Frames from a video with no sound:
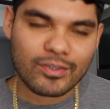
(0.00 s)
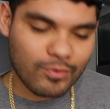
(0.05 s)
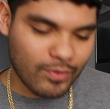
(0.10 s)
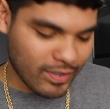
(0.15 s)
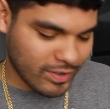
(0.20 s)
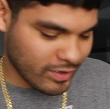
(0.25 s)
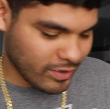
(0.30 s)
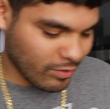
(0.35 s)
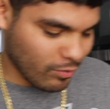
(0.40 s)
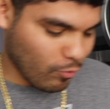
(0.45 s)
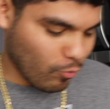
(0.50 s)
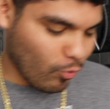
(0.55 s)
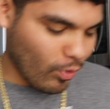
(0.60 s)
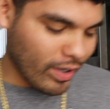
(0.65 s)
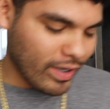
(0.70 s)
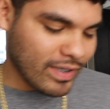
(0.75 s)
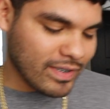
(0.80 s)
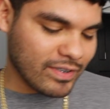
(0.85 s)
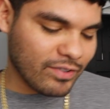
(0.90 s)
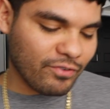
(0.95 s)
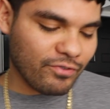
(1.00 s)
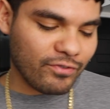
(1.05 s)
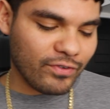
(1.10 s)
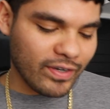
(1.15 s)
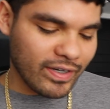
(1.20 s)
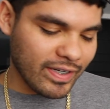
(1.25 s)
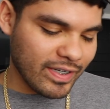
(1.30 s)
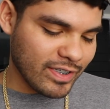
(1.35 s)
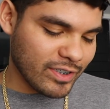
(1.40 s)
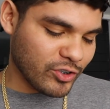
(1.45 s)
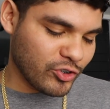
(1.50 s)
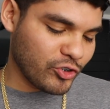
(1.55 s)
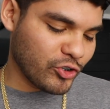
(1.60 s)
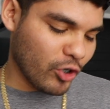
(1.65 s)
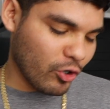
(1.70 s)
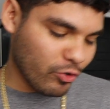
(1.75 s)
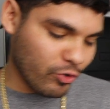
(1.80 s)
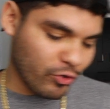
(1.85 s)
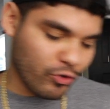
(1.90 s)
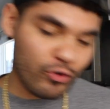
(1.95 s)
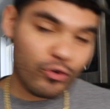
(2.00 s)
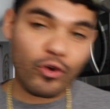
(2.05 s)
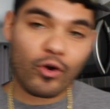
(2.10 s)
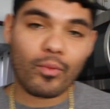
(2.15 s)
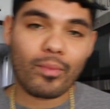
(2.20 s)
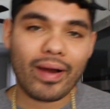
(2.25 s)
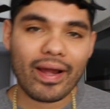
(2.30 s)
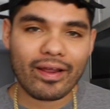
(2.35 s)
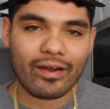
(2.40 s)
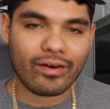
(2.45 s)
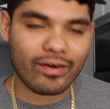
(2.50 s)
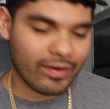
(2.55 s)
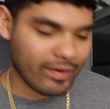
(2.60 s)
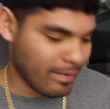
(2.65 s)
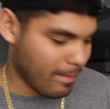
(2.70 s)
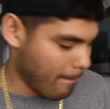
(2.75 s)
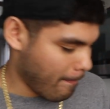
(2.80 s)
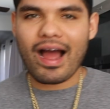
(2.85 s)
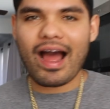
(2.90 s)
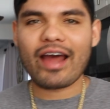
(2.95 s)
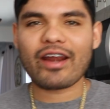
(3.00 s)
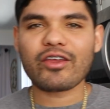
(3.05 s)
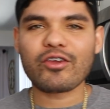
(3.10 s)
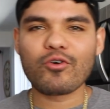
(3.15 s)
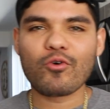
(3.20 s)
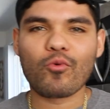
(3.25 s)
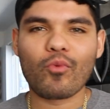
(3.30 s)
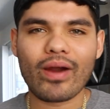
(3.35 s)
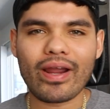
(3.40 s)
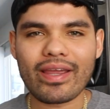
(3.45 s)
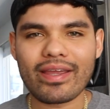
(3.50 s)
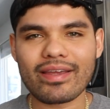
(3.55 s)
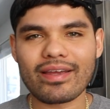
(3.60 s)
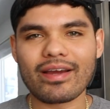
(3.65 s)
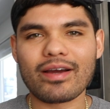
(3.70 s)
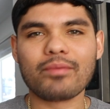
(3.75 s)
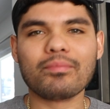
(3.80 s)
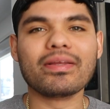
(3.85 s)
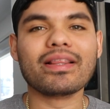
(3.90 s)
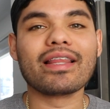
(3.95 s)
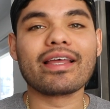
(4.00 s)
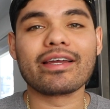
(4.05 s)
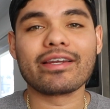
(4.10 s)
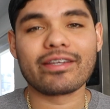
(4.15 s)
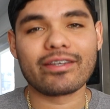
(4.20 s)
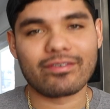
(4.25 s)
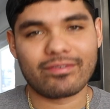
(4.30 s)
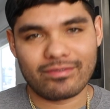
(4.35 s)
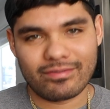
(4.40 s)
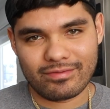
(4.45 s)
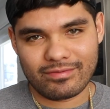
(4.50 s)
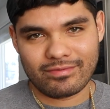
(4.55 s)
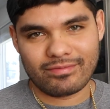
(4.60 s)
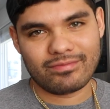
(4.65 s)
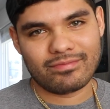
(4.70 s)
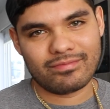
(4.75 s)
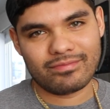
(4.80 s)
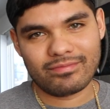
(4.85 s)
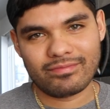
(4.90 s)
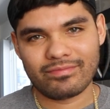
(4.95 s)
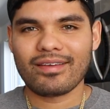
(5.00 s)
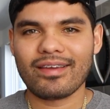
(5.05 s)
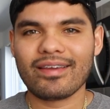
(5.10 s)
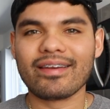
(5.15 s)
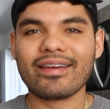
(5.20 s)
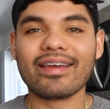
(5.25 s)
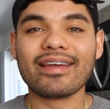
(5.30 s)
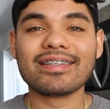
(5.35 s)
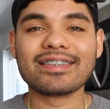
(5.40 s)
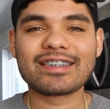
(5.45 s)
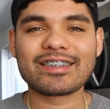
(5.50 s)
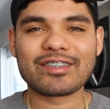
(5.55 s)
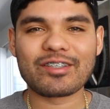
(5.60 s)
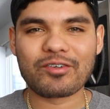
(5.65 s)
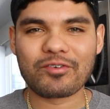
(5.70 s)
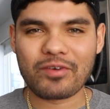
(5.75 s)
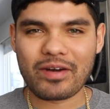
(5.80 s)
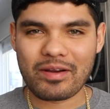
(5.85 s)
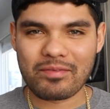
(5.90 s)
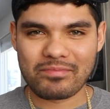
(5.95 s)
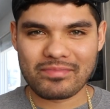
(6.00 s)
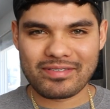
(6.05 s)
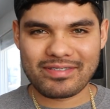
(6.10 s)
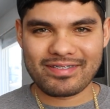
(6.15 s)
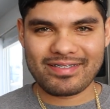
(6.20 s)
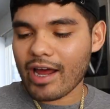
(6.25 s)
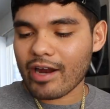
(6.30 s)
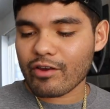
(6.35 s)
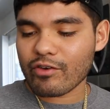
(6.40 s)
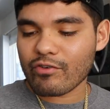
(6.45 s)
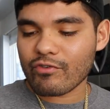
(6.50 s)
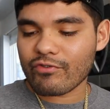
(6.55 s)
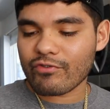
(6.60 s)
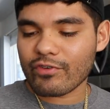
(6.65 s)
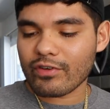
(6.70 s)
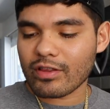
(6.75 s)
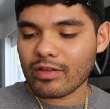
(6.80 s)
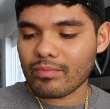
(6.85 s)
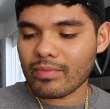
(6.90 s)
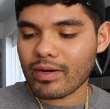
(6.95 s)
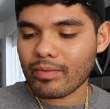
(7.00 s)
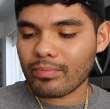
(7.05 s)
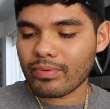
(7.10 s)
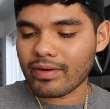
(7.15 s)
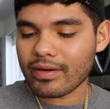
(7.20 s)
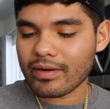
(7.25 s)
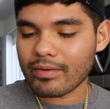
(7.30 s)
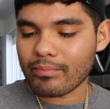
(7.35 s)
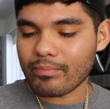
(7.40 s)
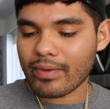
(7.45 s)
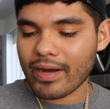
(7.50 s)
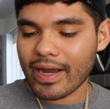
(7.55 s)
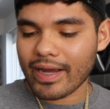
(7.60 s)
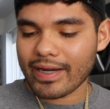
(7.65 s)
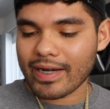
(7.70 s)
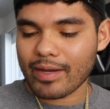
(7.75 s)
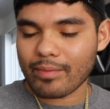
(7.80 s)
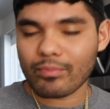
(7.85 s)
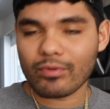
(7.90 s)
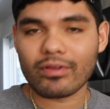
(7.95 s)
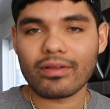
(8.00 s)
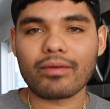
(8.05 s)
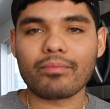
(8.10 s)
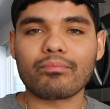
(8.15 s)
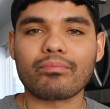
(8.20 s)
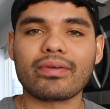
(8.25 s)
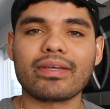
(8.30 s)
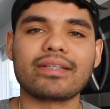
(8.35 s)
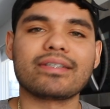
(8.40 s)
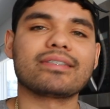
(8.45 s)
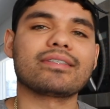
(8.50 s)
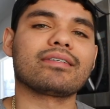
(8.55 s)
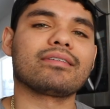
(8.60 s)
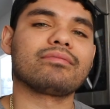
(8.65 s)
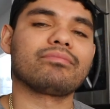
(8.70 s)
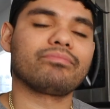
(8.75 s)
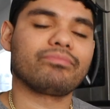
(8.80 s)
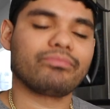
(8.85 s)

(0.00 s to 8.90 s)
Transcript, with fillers: question, what is the funniest joke you know by heart? How do you weigh a millennial in Instagrams? How do you feel about putting pineapple on pizza?